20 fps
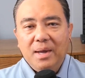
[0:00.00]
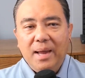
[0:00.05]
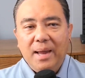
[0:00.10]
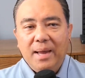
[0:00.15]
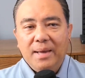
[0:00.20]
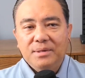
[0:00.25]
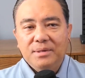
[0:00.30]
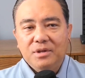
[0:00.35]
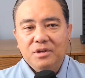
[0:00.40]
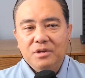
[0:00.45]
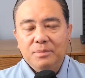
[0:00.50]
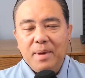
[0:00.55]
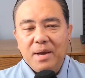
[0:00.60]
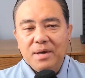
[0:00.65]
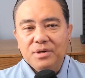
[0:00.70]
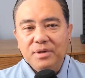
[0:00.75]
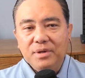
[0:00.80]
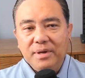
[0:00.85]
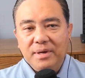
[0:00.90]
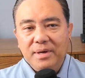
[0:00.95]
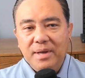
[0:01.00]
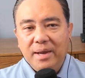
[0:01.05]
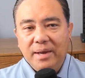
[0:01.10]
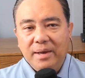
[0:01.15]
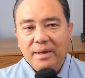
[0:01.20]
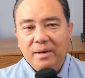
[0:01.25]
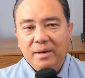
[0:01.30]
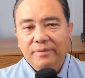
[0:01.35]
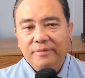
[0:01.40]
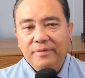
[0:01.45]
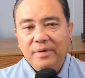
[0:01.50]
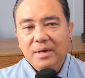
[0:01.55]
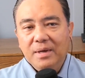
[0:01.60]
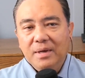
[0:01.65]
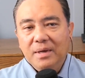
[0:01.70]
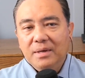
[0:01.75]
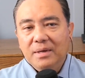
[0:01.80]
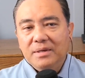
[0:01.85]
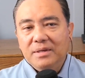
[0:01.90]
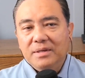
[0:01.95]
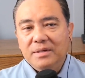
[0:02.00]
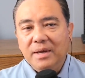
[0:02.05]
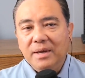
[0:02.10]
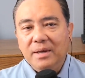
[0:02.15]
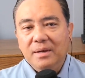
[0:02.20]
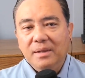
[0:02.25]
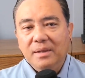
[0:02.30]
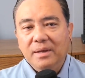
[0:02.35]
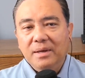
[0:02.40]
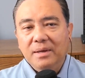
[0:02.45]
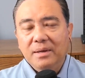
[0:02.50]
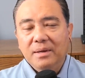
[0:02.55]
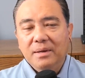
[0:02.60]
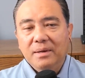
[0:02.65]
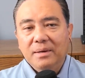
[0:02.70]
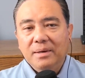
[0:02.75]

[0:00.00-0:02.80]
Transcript: as especially negative, signaling,